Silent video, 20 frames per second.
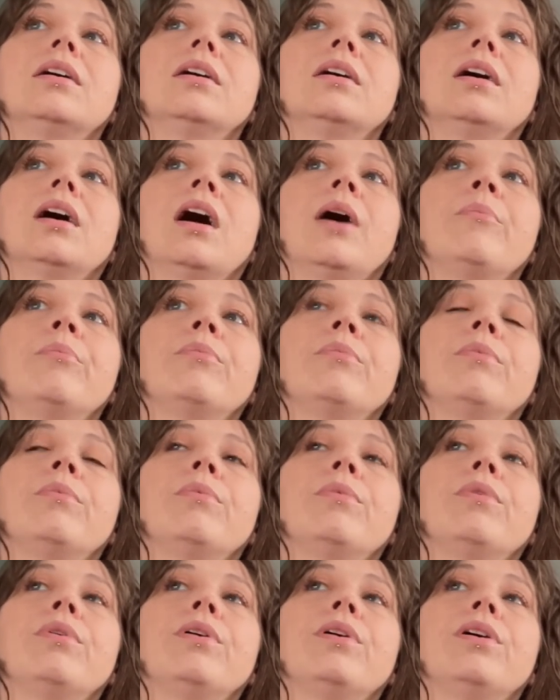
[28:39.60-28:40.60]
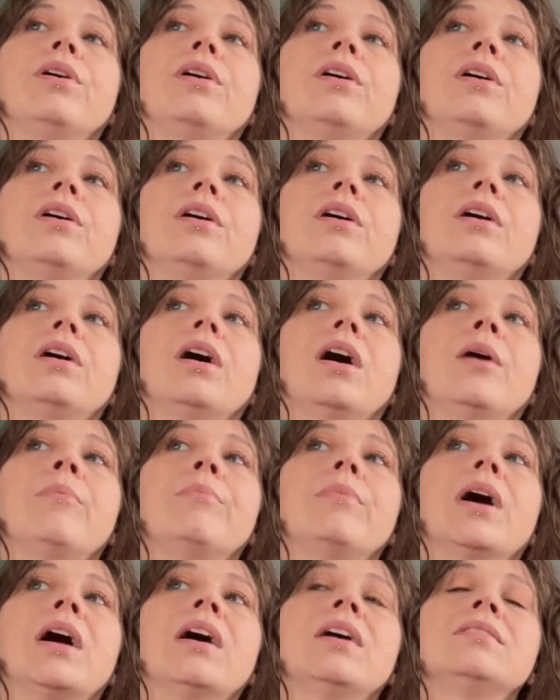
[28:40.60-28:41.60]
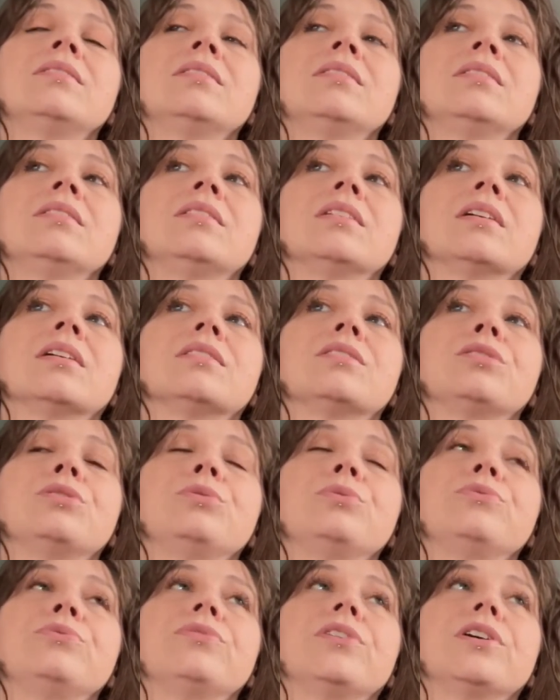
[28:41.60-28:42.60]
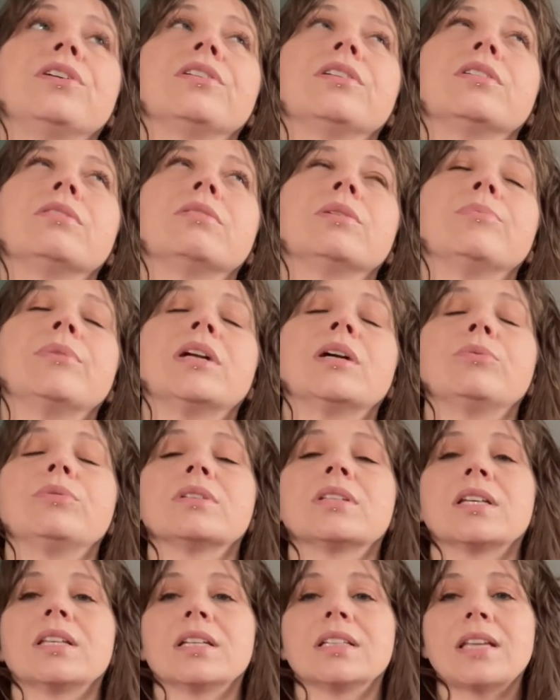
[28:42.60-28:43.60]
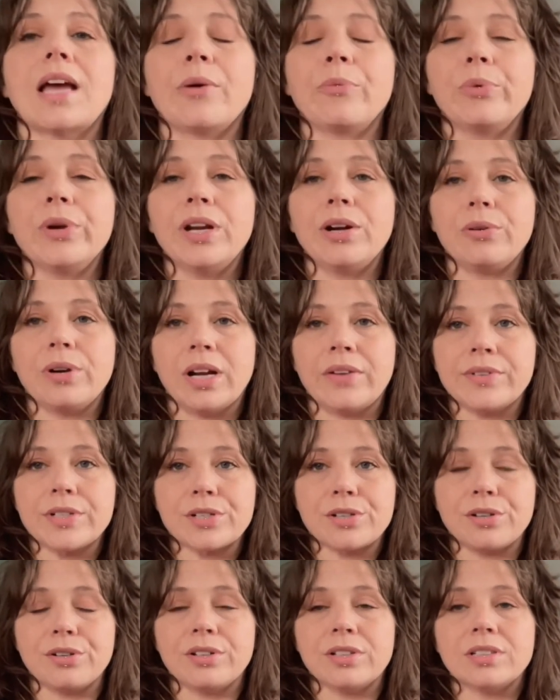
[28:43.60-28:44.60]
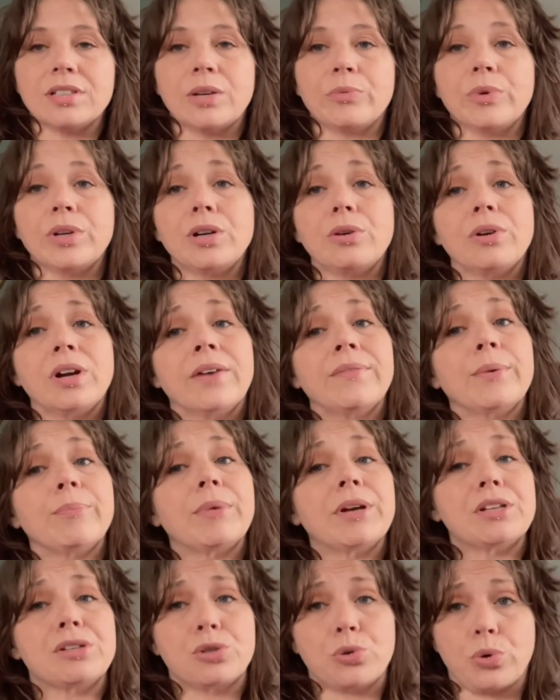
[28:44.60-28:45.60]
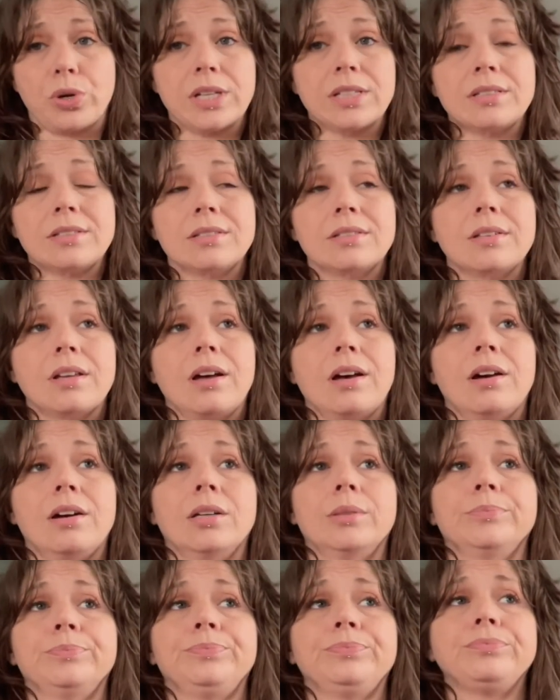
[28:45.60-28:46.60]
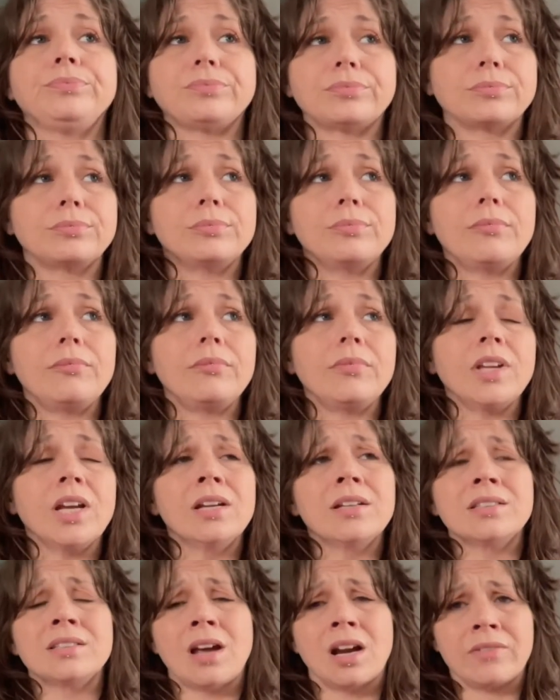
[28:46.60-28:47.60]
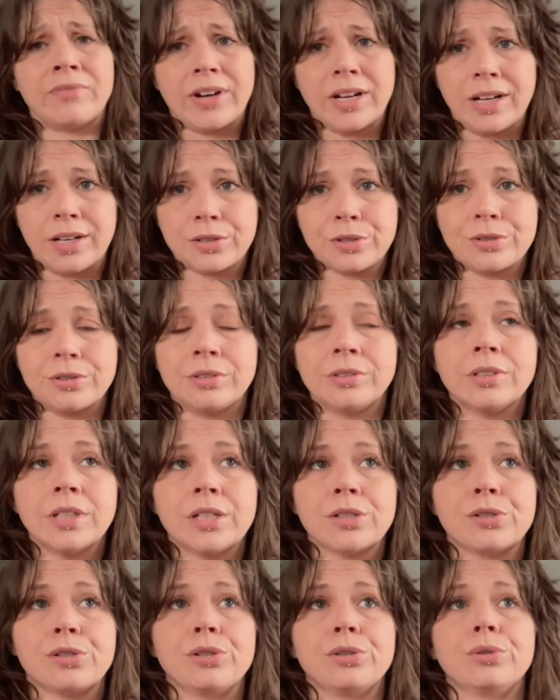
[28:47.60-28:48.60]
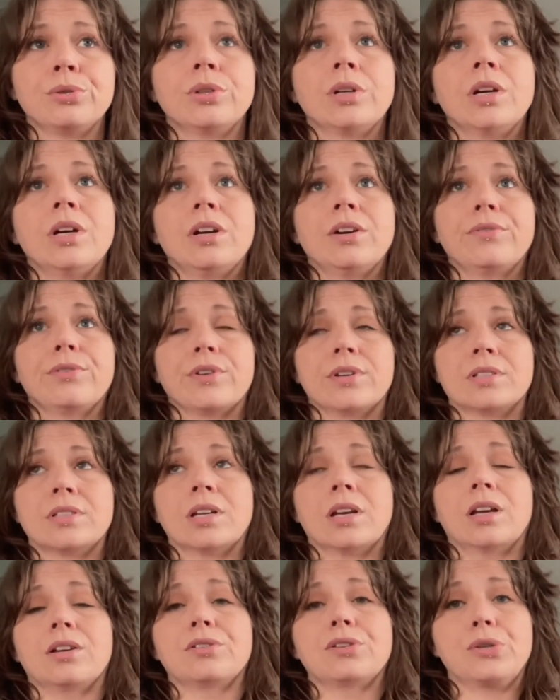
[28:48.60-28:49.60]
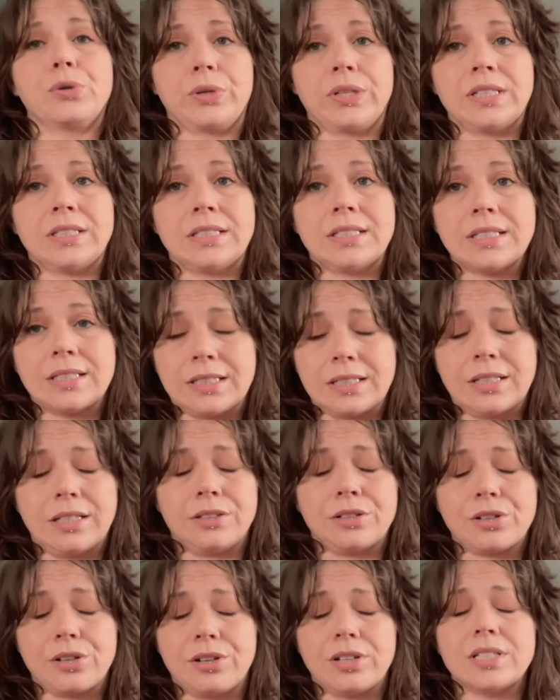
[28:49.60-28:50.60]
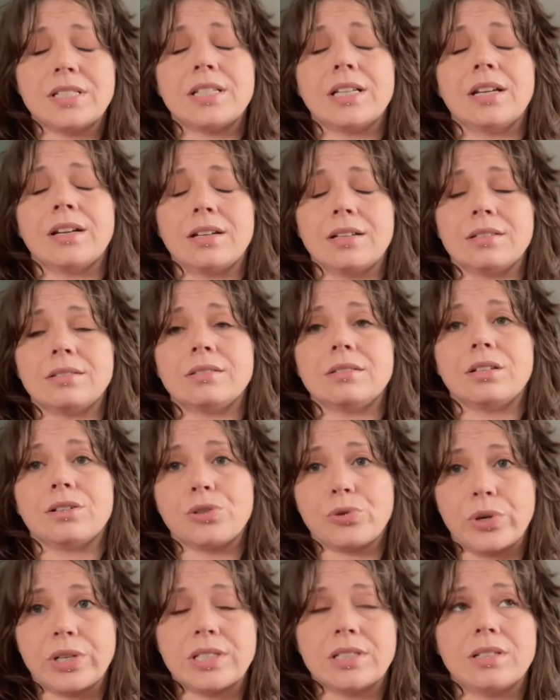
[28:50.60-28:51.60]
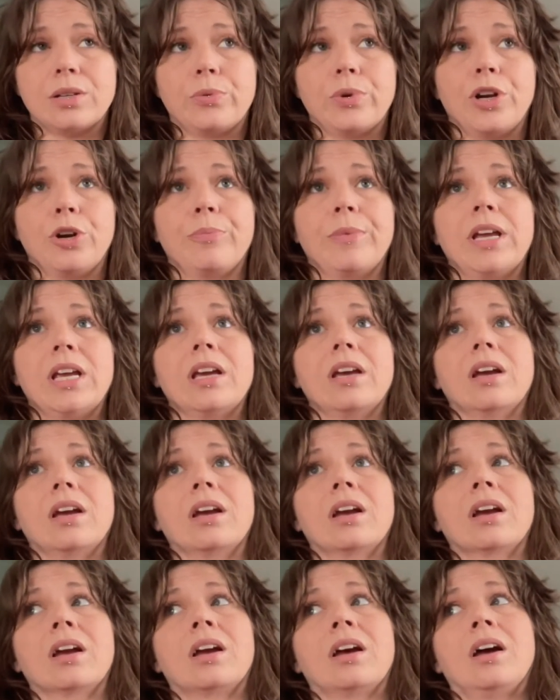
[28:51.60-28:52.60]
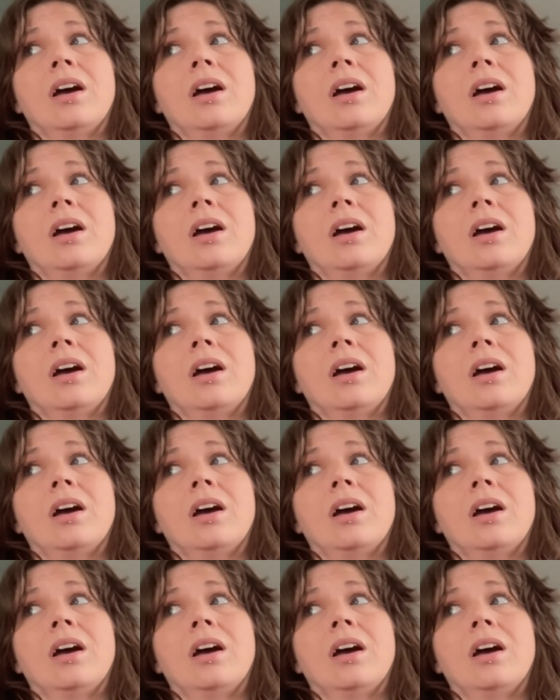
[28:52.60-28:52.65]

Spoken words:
I'm hesitant to get too far into it, but I will say that we don't have insurance, and we don't have it by choice. It is not a financial issue for us to get insurance. It is a choice that we are making.